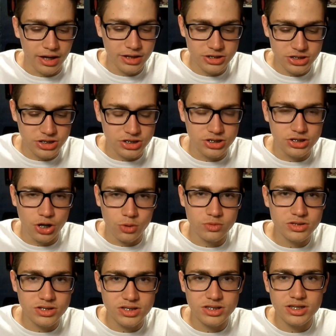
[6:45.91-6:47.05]
I just don't
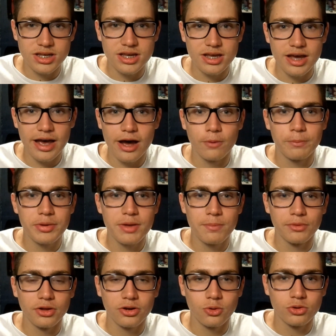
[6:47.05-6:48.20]
see how
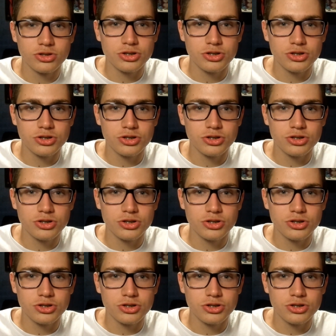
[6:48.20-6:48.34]
people are going